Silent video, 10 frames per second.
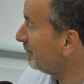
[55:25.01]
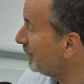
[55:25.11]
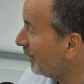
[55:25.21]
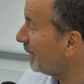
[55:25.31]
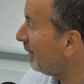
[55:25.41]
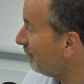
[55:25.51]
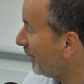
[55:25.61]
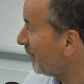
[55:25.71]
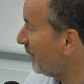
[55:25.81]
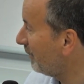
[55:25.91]
not that
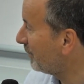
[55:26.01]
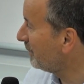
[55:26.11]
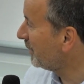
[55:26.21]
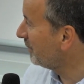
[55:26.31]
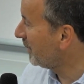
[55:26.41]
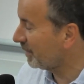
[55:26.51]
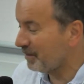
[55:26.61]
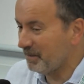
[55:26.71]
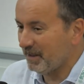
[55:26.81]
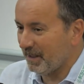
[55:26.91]
far away from Nuremberg,
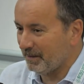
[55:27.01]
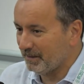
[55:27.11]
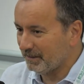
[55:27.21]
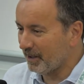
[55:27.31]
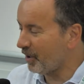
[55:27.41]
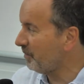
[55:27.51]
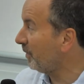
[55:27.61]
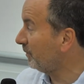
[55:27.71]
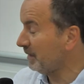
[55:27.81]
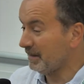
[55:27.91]
to be the home
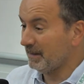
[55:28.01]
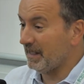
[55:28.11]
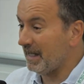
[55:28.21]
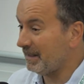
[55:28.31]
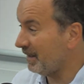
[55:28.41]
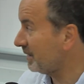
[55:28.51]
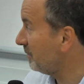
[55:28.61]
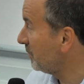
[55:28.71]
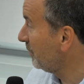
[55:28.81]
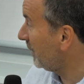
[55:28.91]
of Adidas
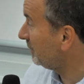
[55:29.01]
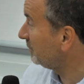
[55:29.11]
and Puma.